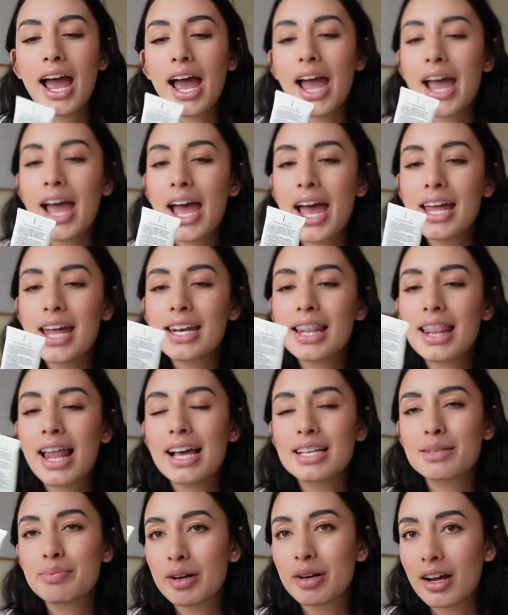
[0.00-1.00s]
And
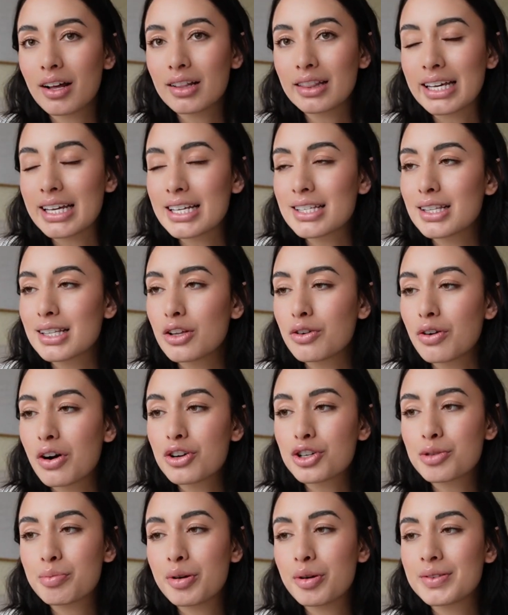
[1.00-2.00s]
last but not least, La
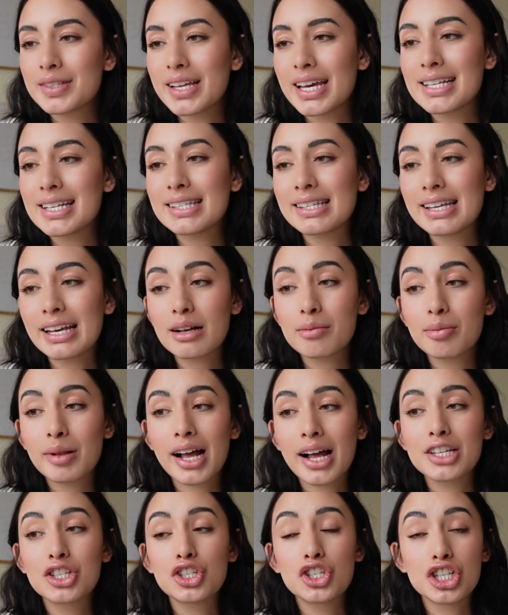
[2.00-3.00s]
Roche-Posay
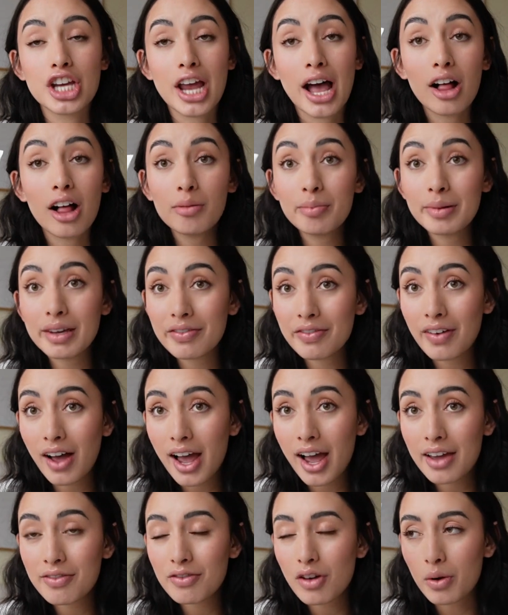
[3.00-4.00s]
Cicaplast Gel
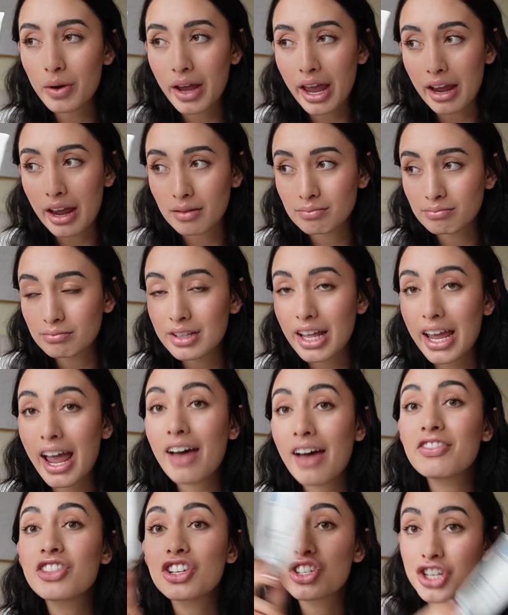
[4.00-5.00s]
B5. Okay, they
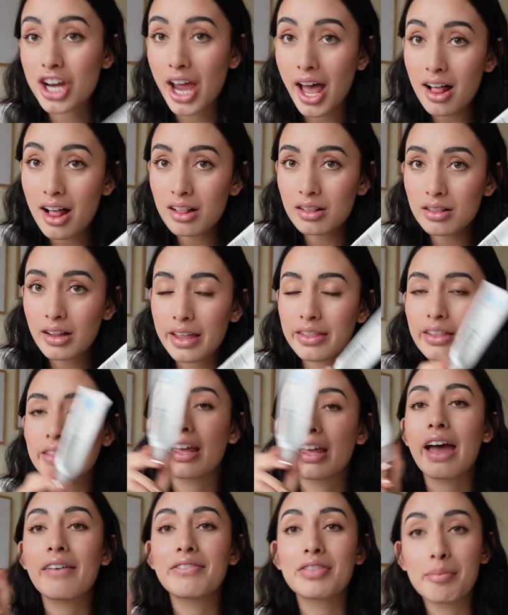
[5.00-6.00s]
have the gel and then
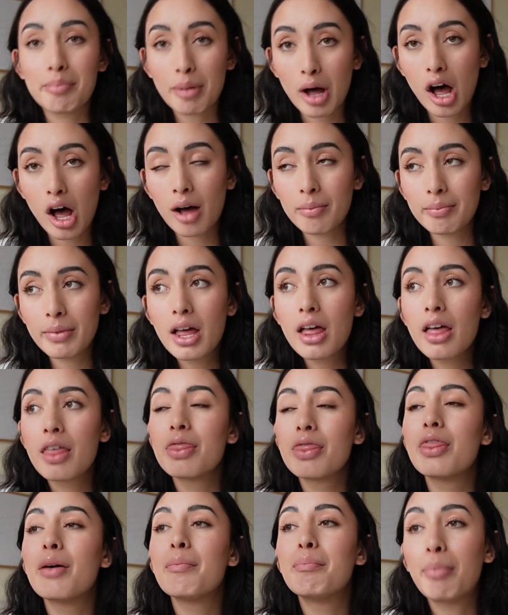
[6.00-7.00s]
they have the balm.
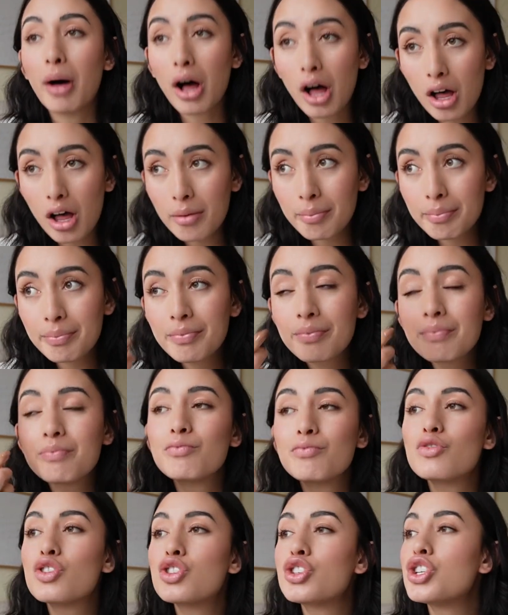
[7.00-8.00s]
The balm,
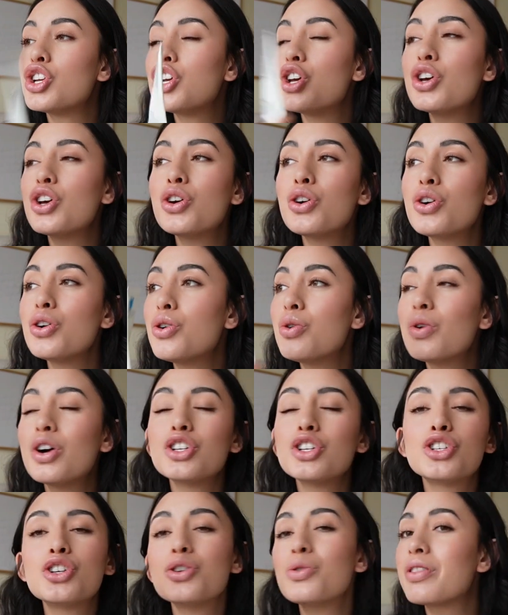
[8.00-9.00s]
too
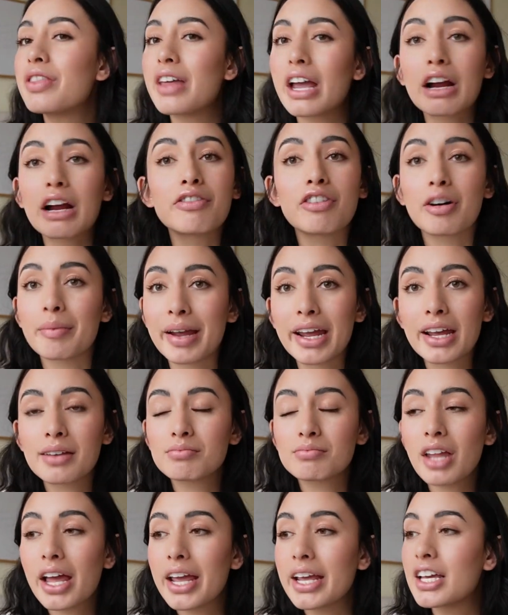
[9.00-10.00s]
thick for me.
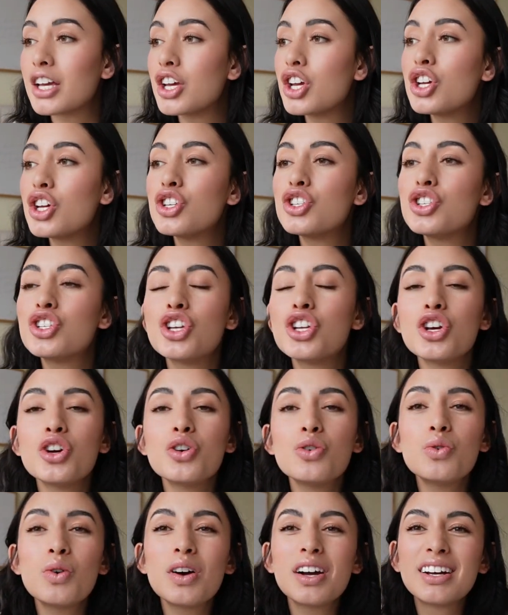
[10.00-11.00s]
Like
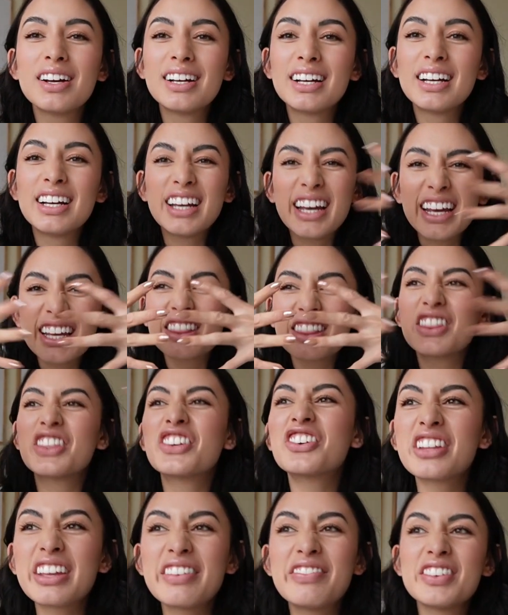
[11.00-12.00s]
it
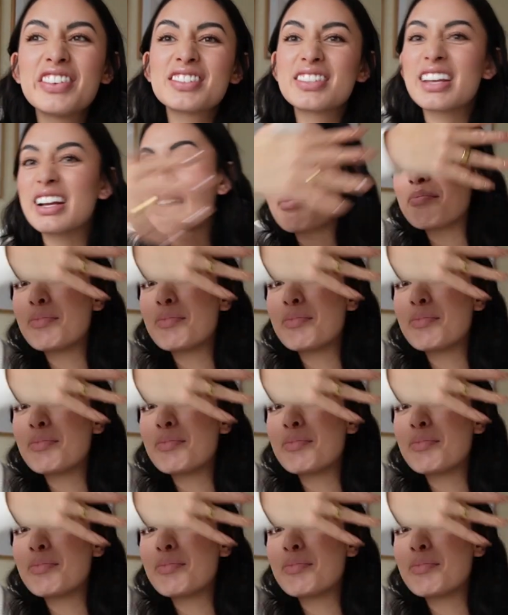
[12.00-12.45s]
literally feels like I'm